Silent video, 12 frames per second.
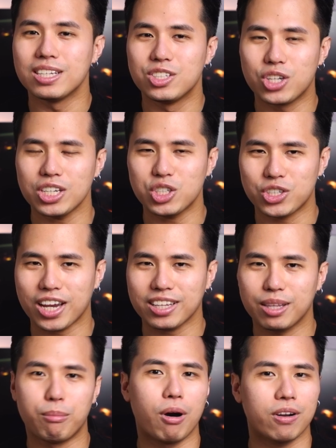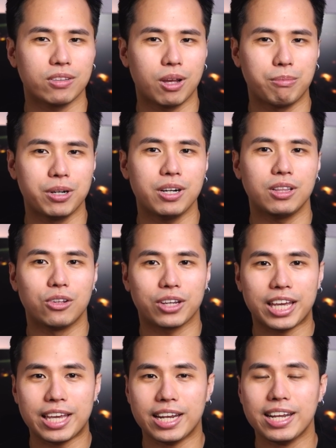Just check the model number
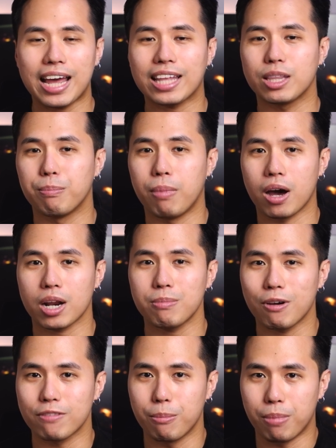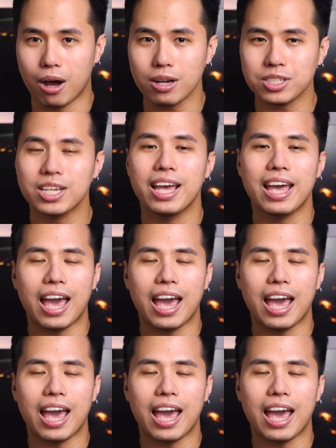located at the bottom of the box